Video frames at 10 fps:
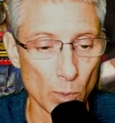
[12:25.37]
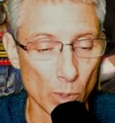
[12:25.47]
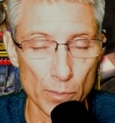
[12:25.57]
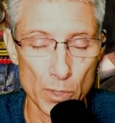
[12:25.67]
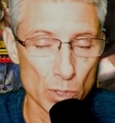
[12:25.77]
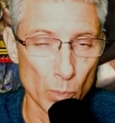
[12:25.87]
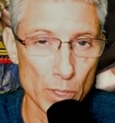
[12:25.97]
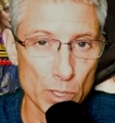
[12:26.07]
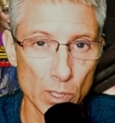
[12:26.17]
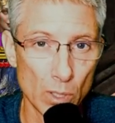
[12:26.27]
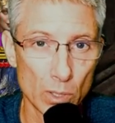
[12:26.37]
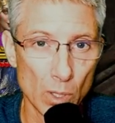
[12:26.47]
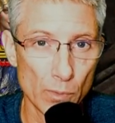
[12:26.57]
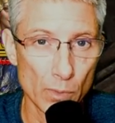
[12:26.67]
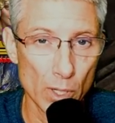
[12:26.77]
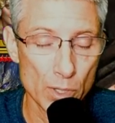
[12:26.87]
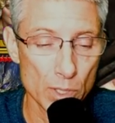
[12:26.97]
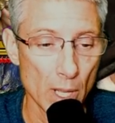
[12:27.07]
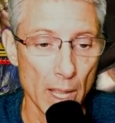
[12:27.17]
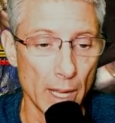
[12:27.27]
there's a risk you don't go
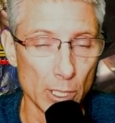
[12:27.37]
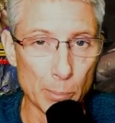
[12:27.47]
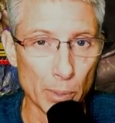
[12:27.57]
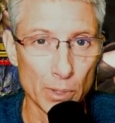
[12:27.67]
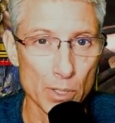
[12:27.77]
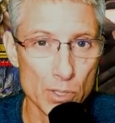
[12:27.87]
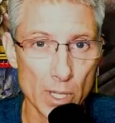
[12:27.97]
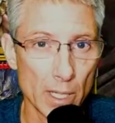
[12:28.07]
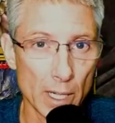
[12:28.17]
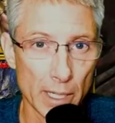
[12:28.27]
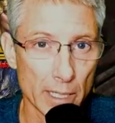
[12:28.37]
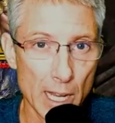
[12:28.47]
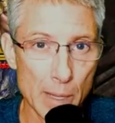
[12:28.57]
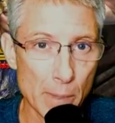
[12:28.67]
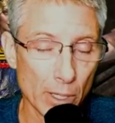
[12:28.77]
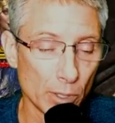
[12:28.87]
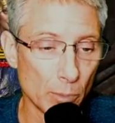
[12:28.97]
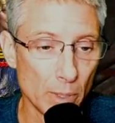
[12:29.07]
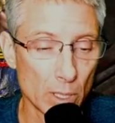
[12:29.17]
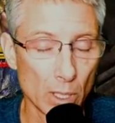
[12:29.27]
first, and you put this set on a Kaimar and
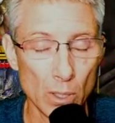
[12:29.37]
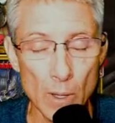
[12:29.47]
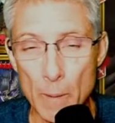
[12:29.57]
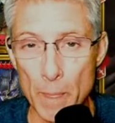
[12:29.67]
Yumiko,